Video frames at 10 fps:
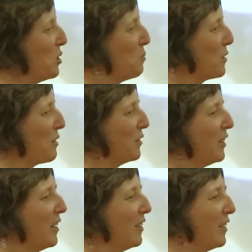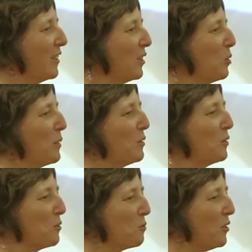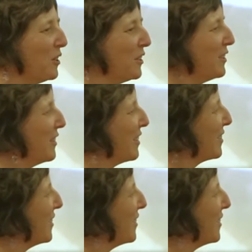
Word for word: is proudly hanging on Edelberto's wall now